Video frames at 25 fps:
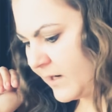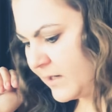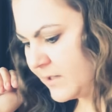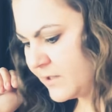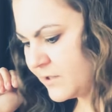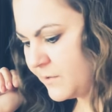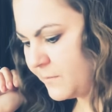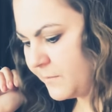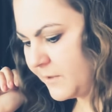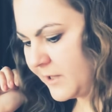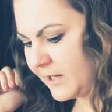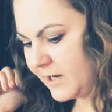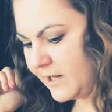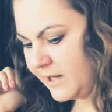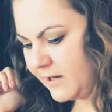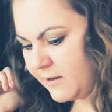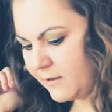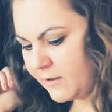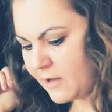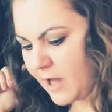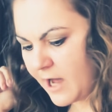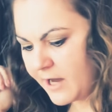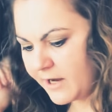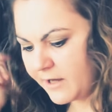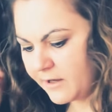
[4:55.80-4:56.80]
So I'm getting
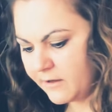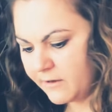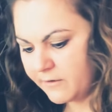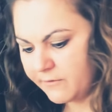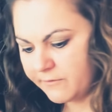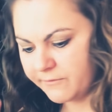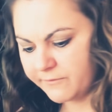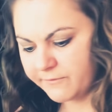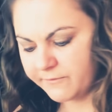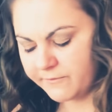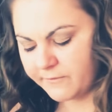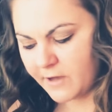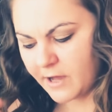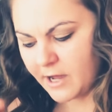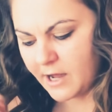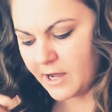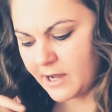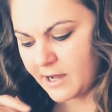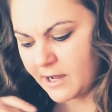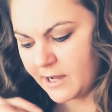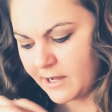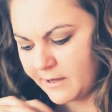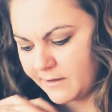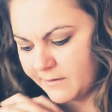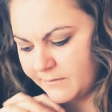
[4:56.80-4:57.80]
a lot of,
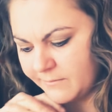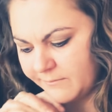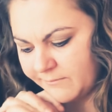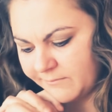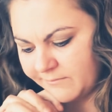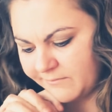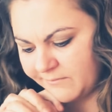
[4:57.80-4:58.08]
uh,